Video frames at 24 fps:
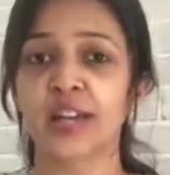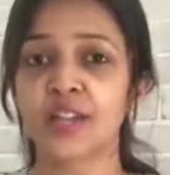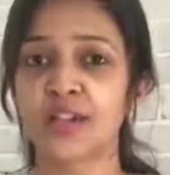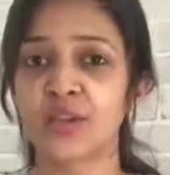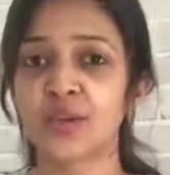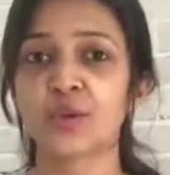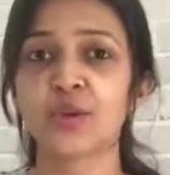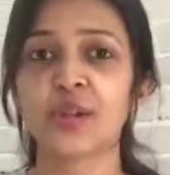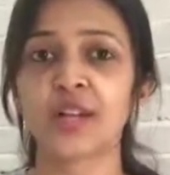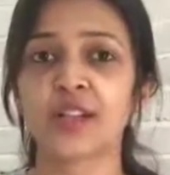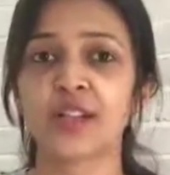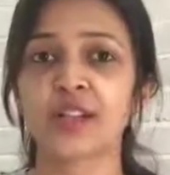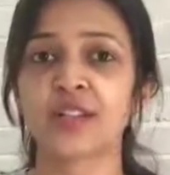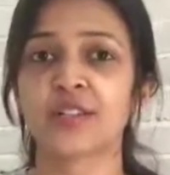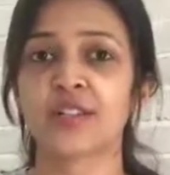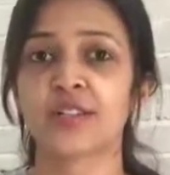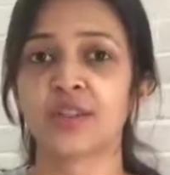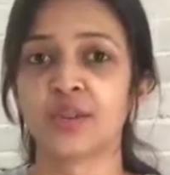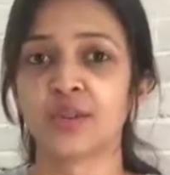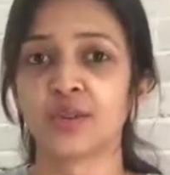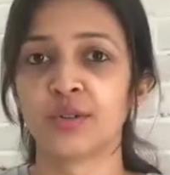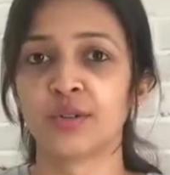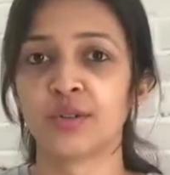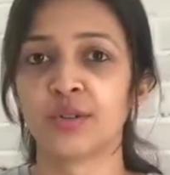and do let
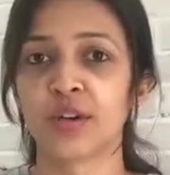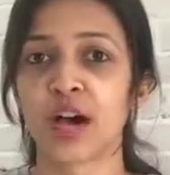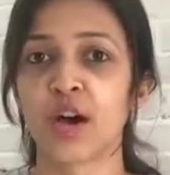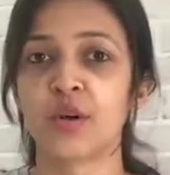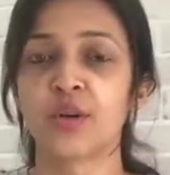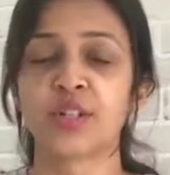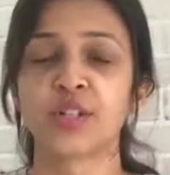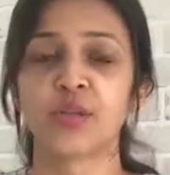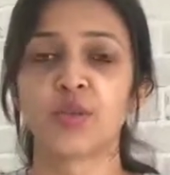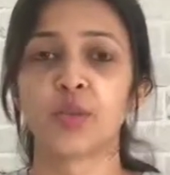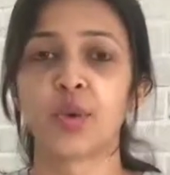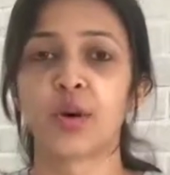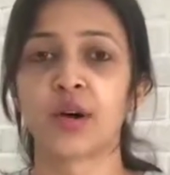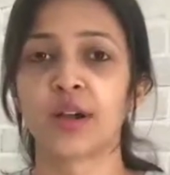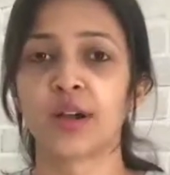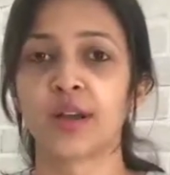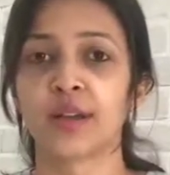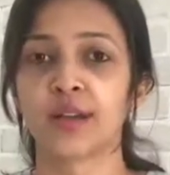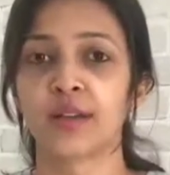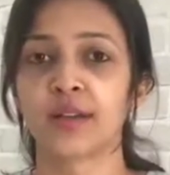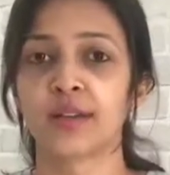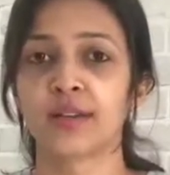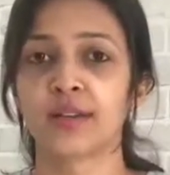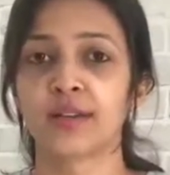us know how it's
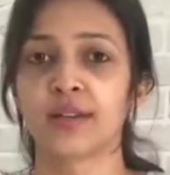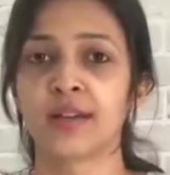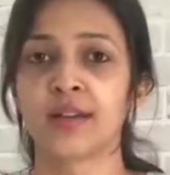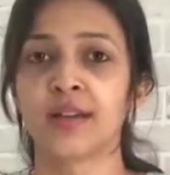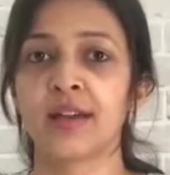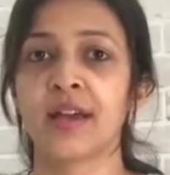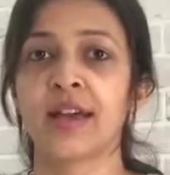working.